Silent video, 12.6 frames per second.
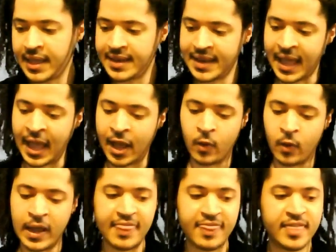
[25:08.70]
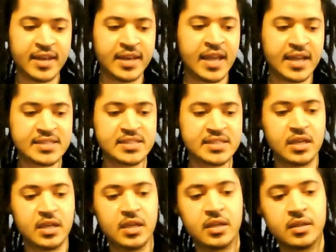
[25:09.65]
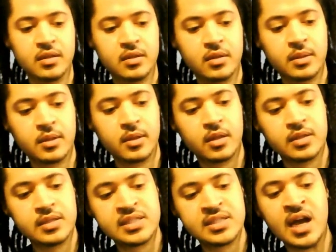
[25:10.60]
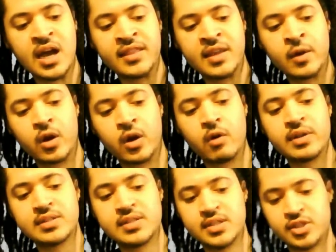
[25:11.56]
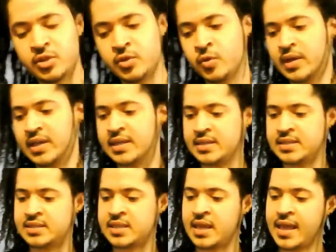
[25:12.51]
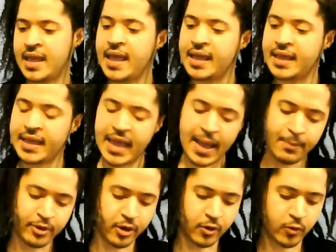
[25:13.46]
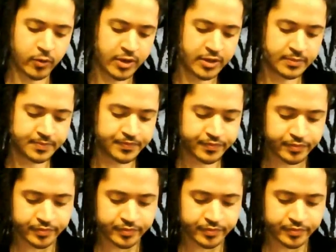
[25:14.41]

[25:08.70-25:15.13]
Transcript: Now, the next sign that we're going to do is Capricorn.